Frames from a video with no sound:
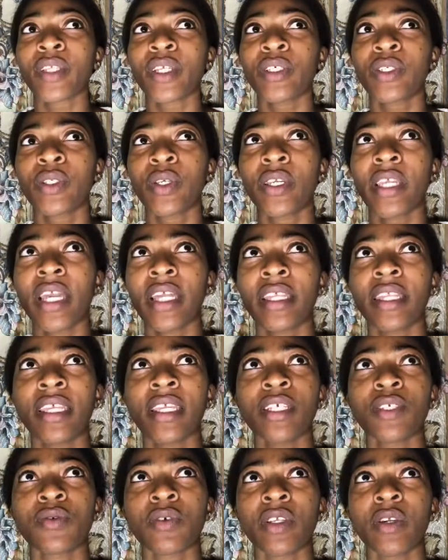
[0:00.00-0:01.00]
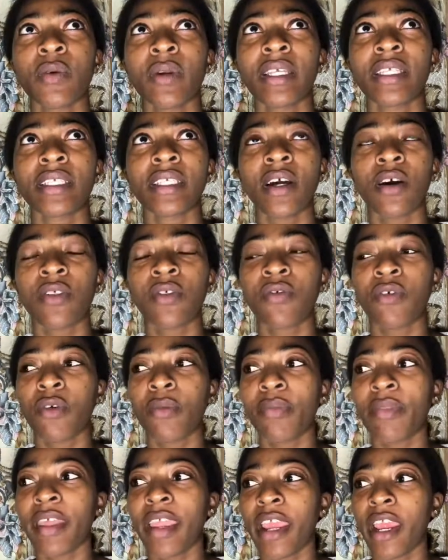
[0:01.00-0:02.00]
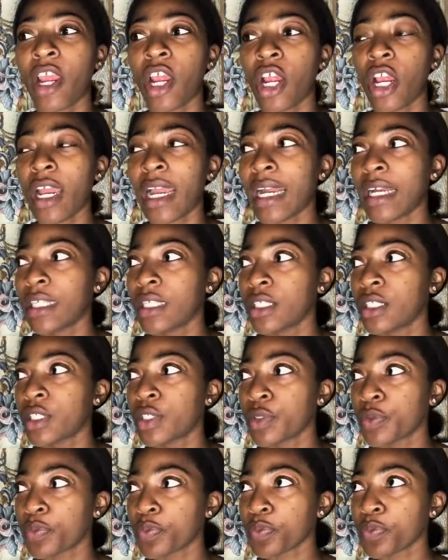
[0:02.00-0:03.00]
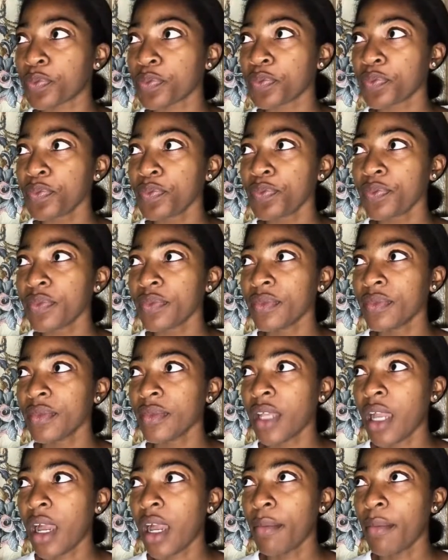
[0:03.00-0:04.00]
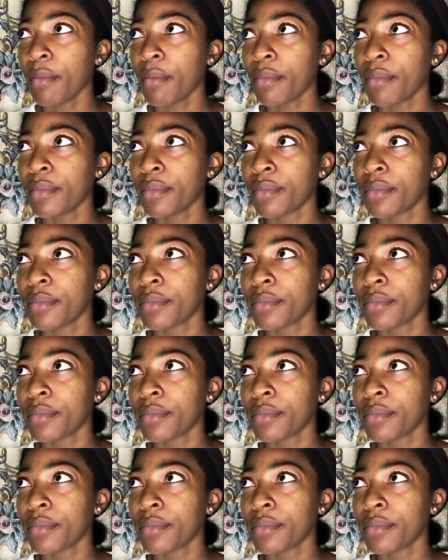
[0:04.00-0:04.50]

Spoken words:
So yeah, things really went south from there, and that